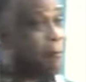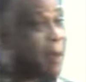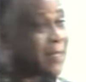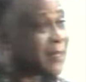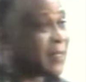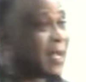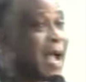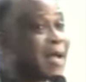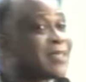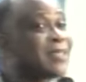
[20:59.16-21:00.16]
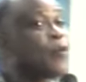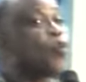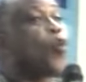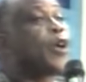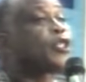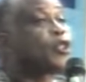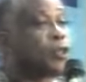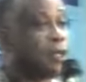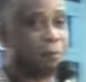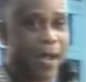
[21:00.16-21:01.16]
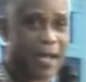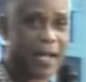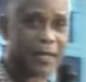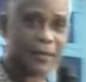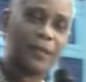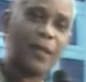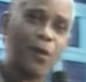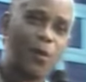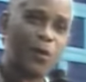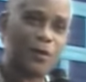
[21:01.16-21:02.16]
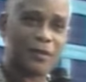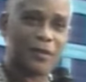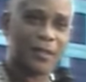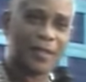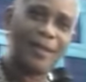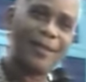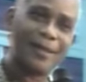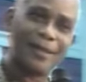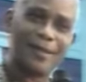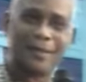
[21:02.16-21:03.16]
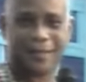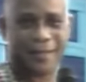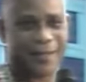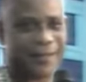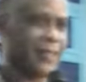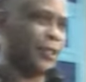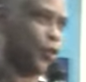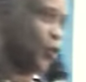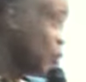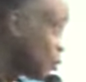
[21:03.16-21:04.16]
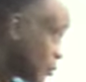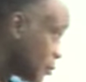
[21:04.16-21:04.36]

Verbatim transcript: I started asking question in my heart. Say, Lord, is this you?